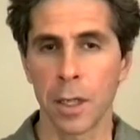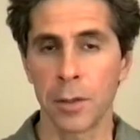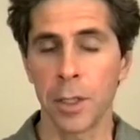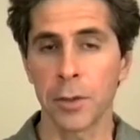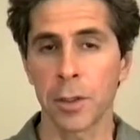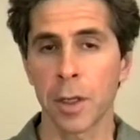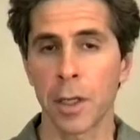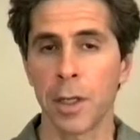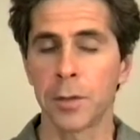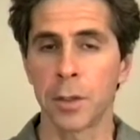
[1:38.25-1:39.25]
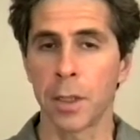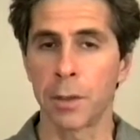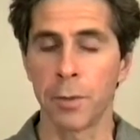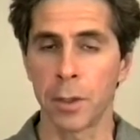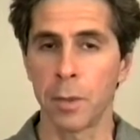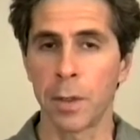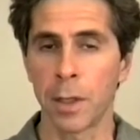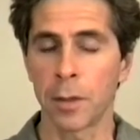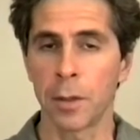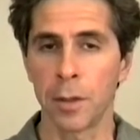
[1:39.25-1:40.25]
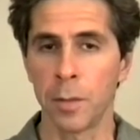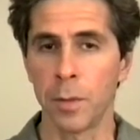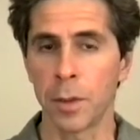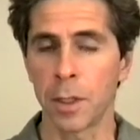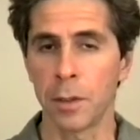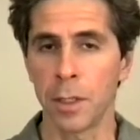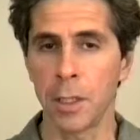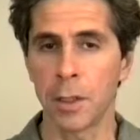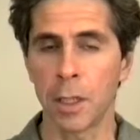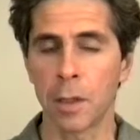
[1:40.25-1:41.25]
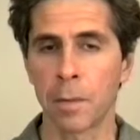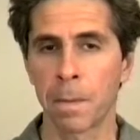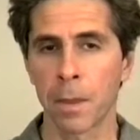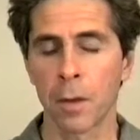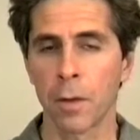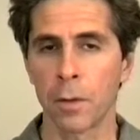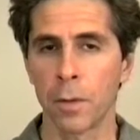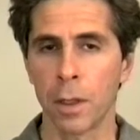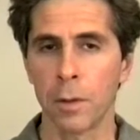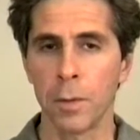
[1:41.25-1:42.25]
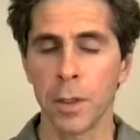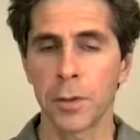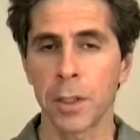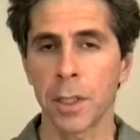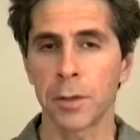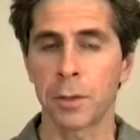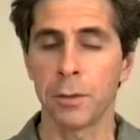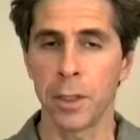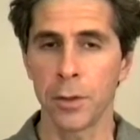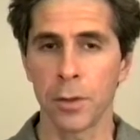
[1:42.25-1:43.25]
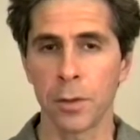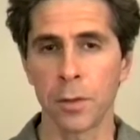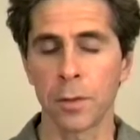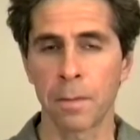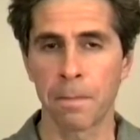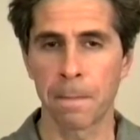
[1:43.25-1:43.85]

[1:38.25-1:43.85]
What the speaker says: teach clients and that I've written about in the book in detail. Witnessing is a traditional